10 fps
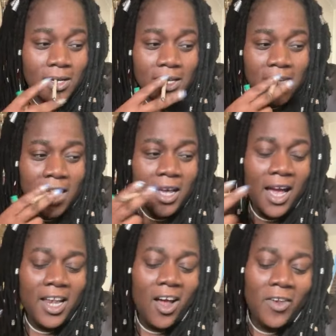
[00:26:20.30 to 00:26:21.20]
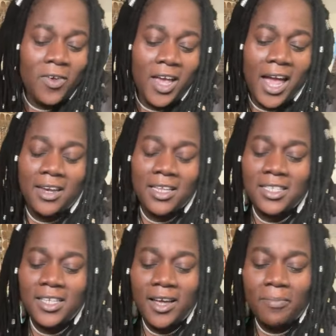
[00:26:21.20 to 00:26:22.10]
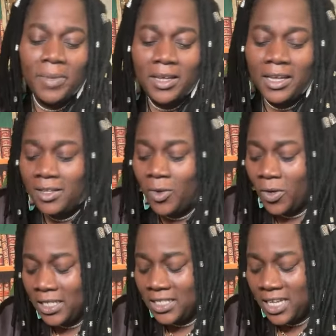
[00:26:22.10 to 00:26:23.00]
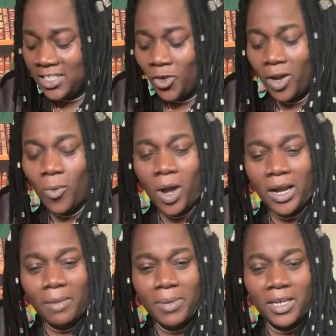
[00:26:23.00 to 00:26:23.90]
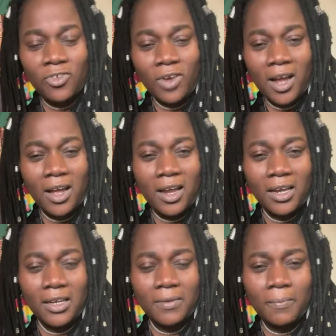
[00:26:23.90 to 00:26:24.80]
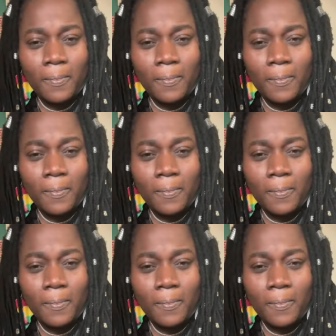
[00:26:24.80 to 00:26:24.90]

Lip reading: King Adon, you can't disturb me. It says you're a wannabe dragon.